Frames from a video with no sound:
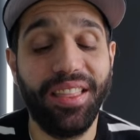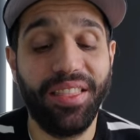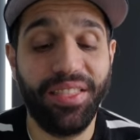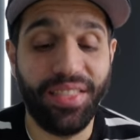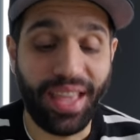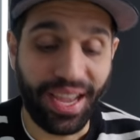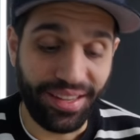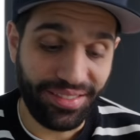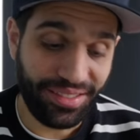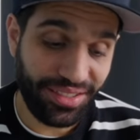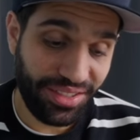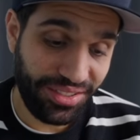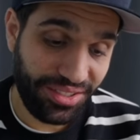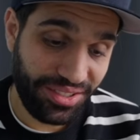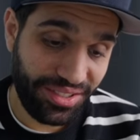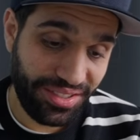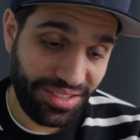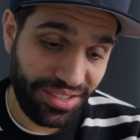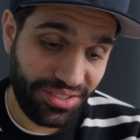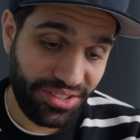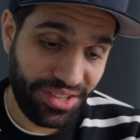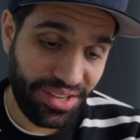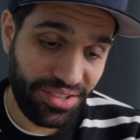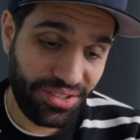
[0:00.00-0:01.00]
Thanks a lot to
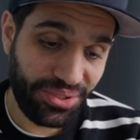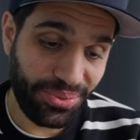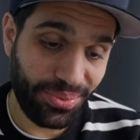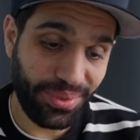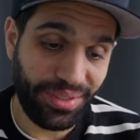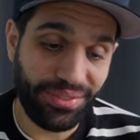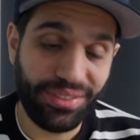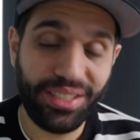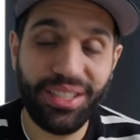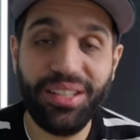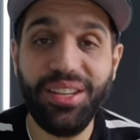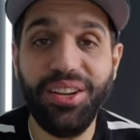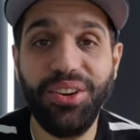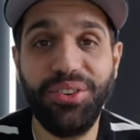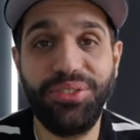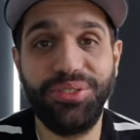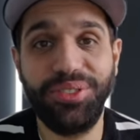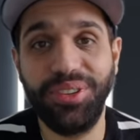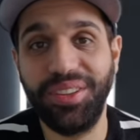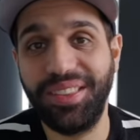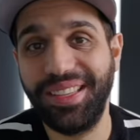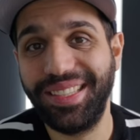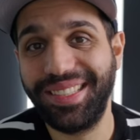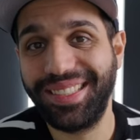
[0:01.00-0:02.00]
DJ Swivel
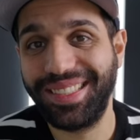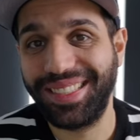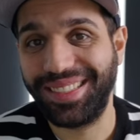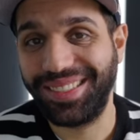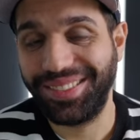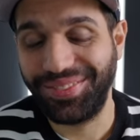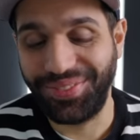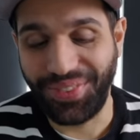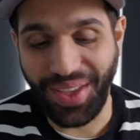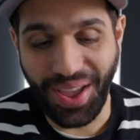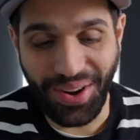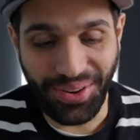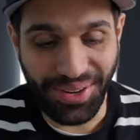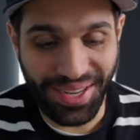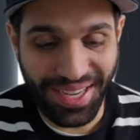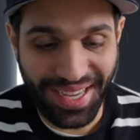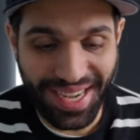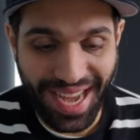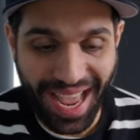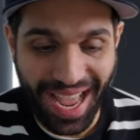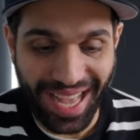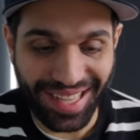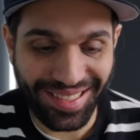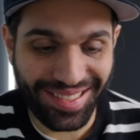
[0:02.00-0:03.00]
for this very
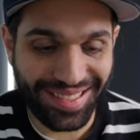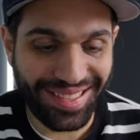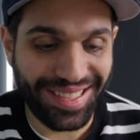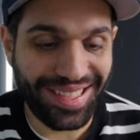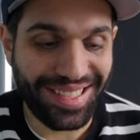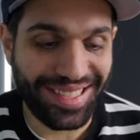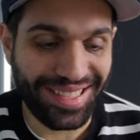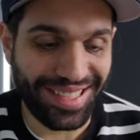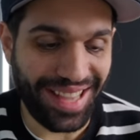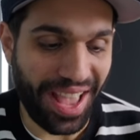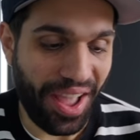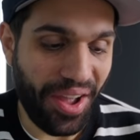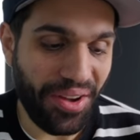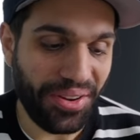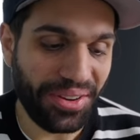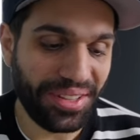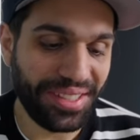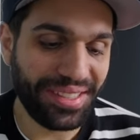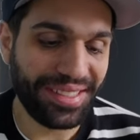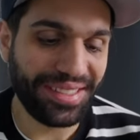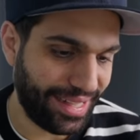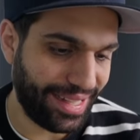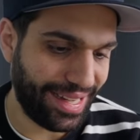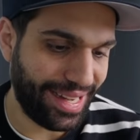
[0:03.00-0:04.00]
nasty
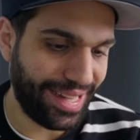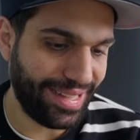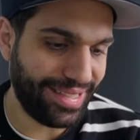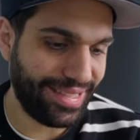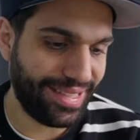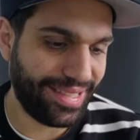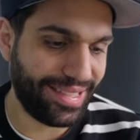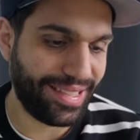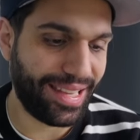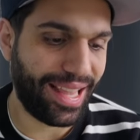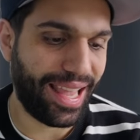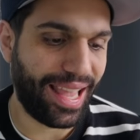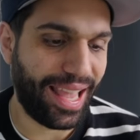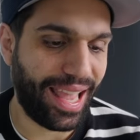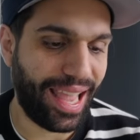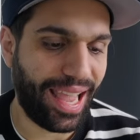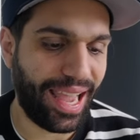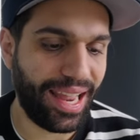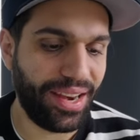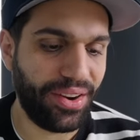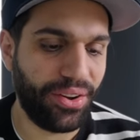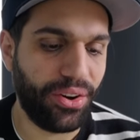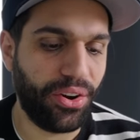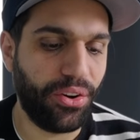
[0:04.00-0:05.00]
sound. Let's
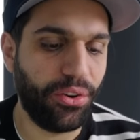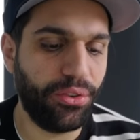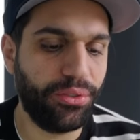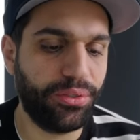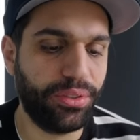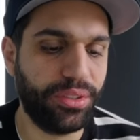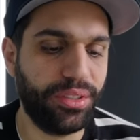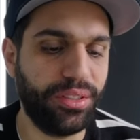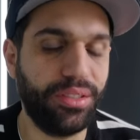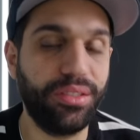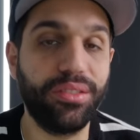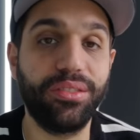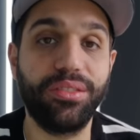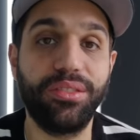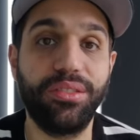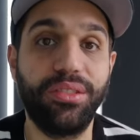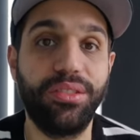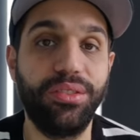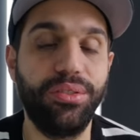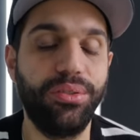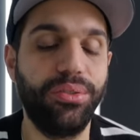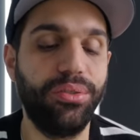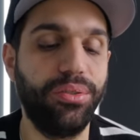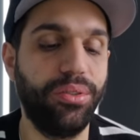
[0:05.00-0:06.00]
head over
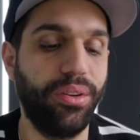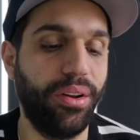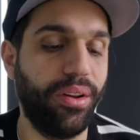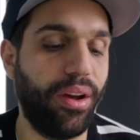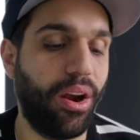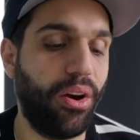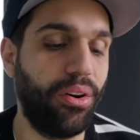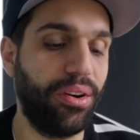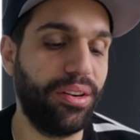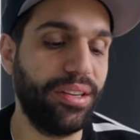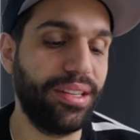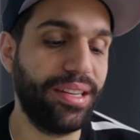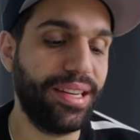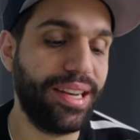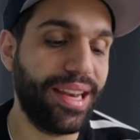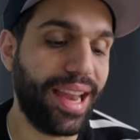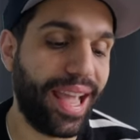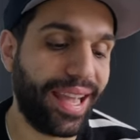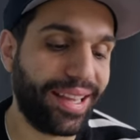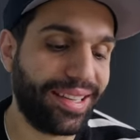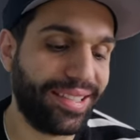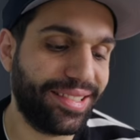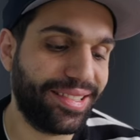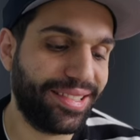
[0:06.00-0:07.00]
to our
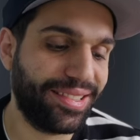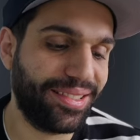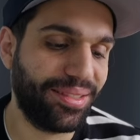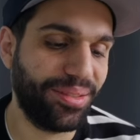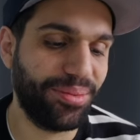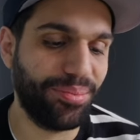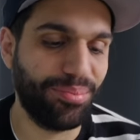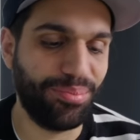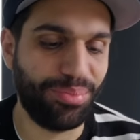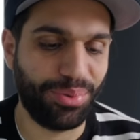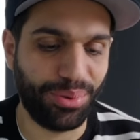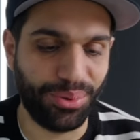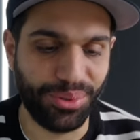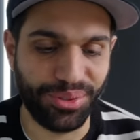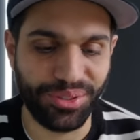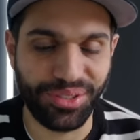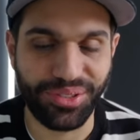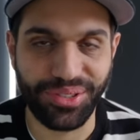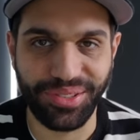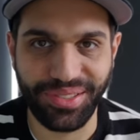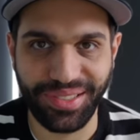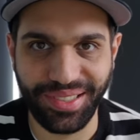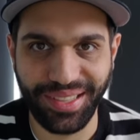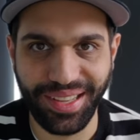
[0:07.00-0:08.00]
next
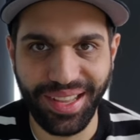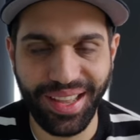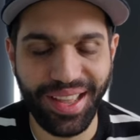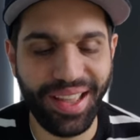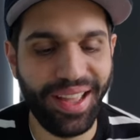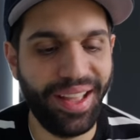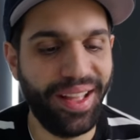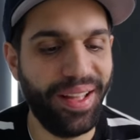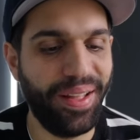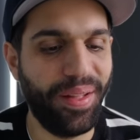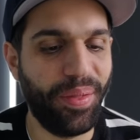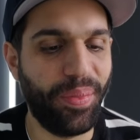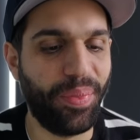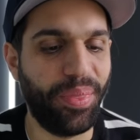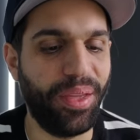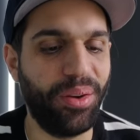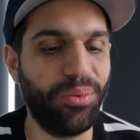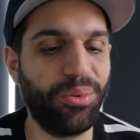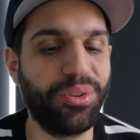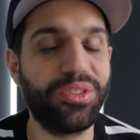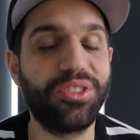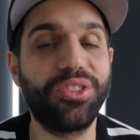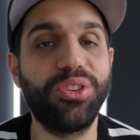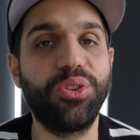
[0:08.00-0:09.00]
person
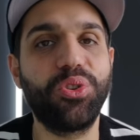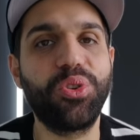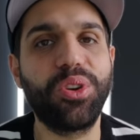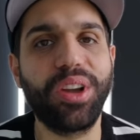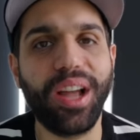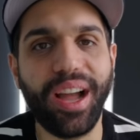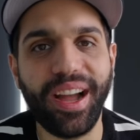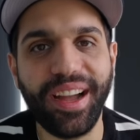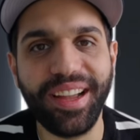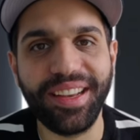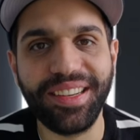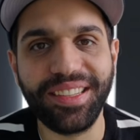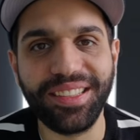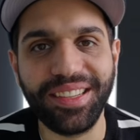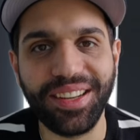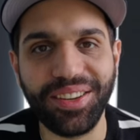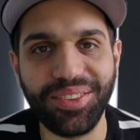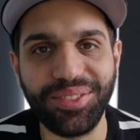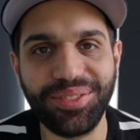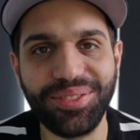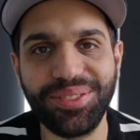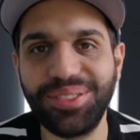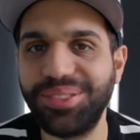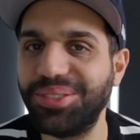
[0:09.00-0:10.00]
that was so kind
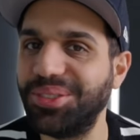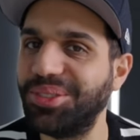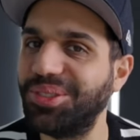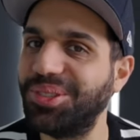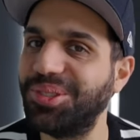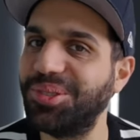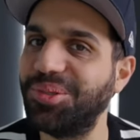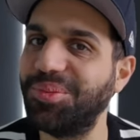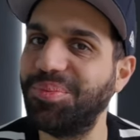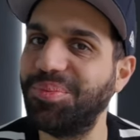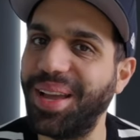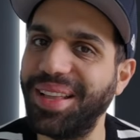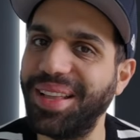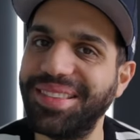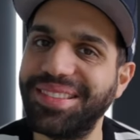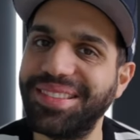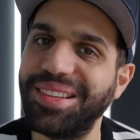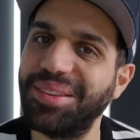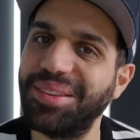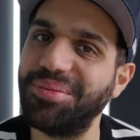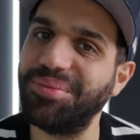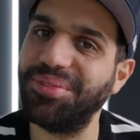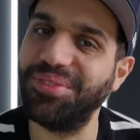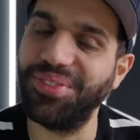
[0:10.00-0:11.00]
enough to spend
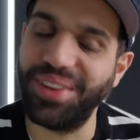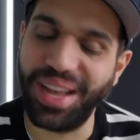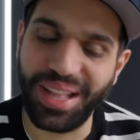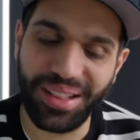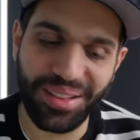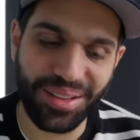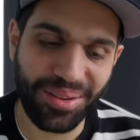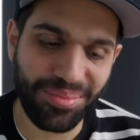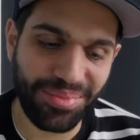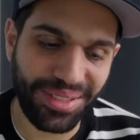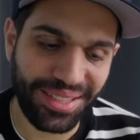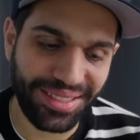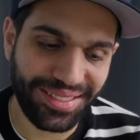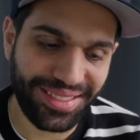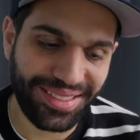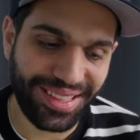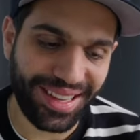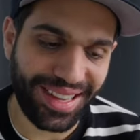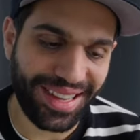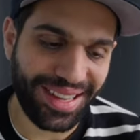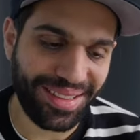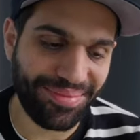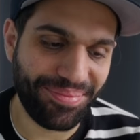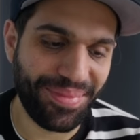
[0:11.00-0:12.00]
some valuable
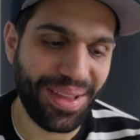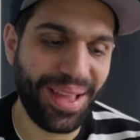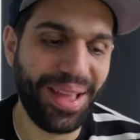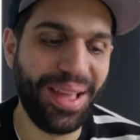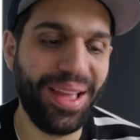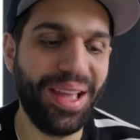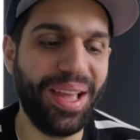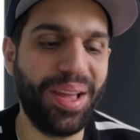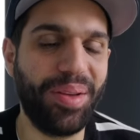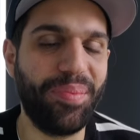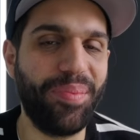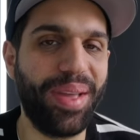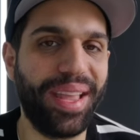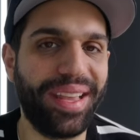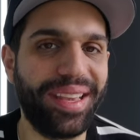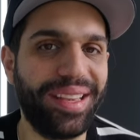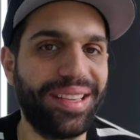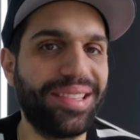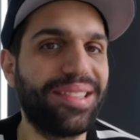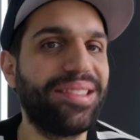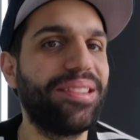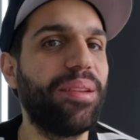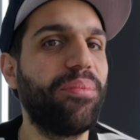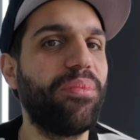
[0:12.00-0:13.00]
time
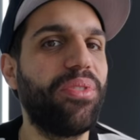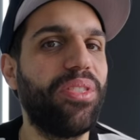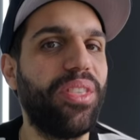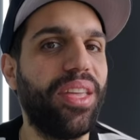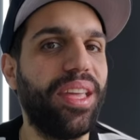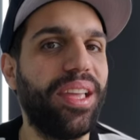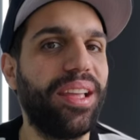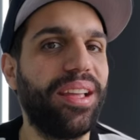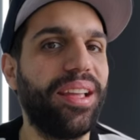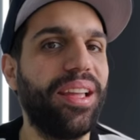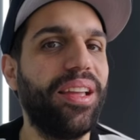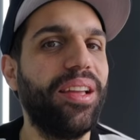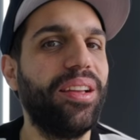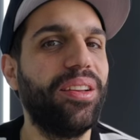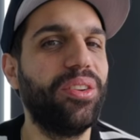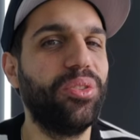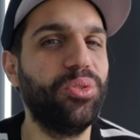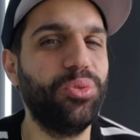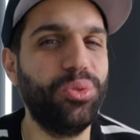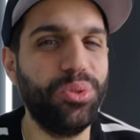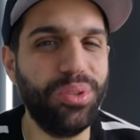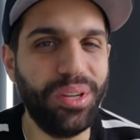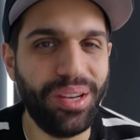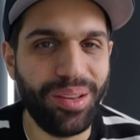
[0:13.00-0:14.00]
making something
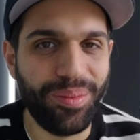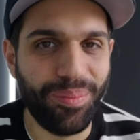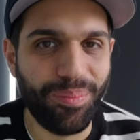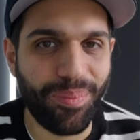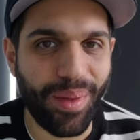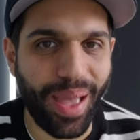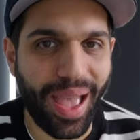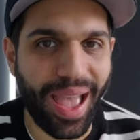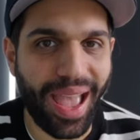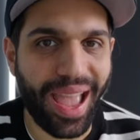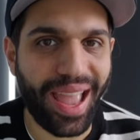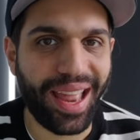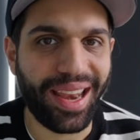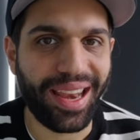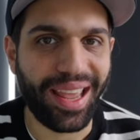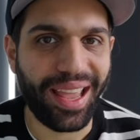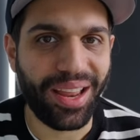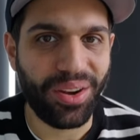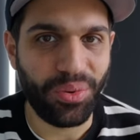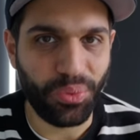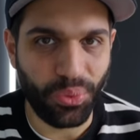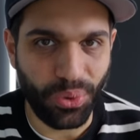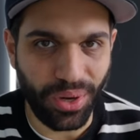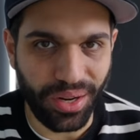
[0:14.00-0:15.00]
really bad
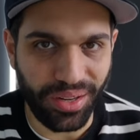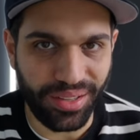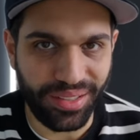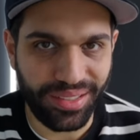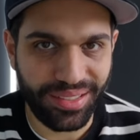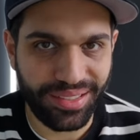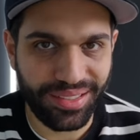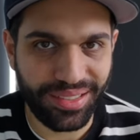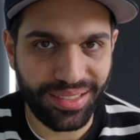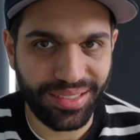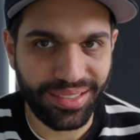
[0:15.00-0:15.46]
and weird.